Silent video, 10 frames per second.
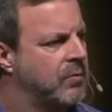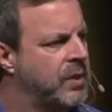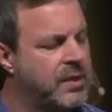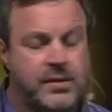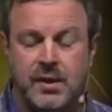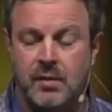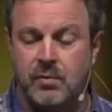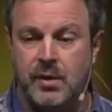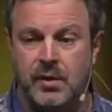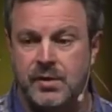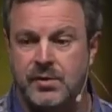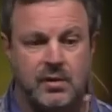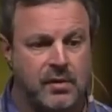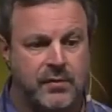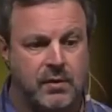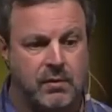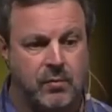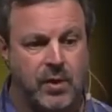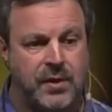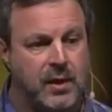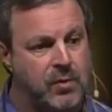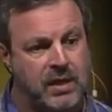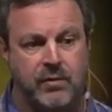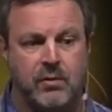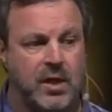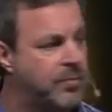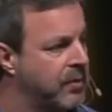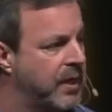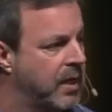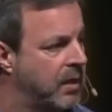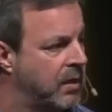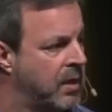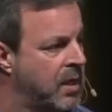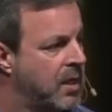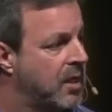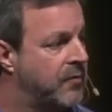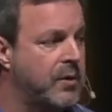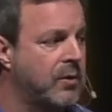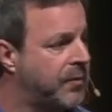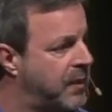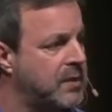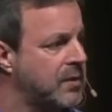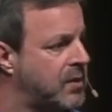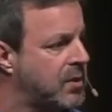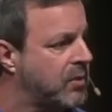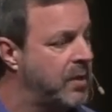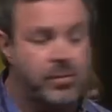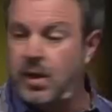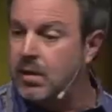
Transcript: We just said, we're here to serve you. We think we have a great plan. If you don't think this is a great